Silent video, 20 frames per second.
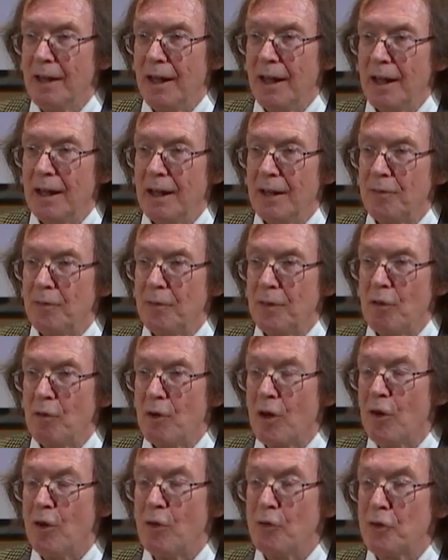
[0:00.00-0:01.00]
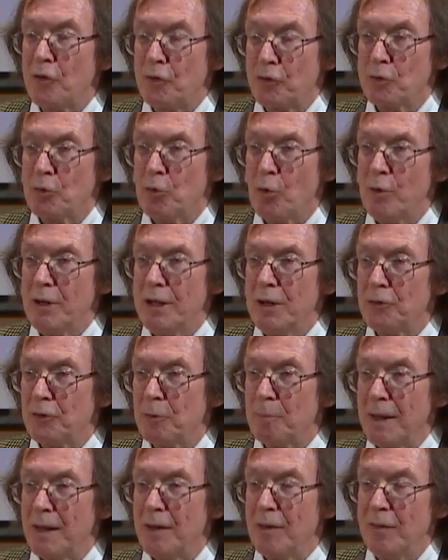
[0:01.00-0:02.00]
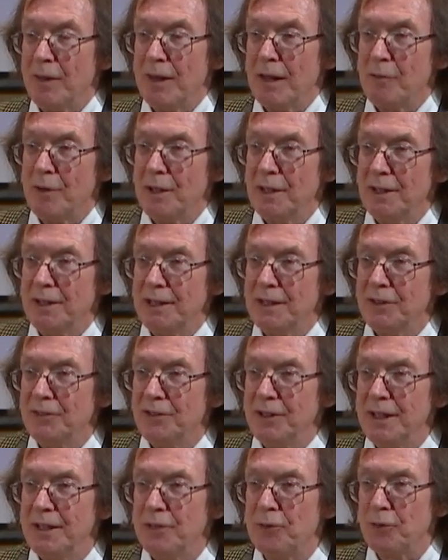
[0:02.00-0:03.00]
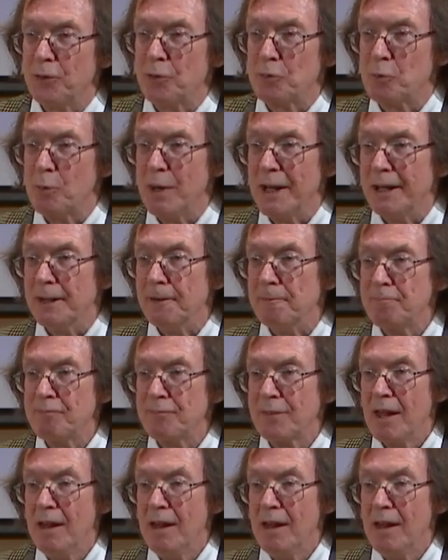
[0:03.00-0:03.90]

And there are horror stories about their earlier deeds as well.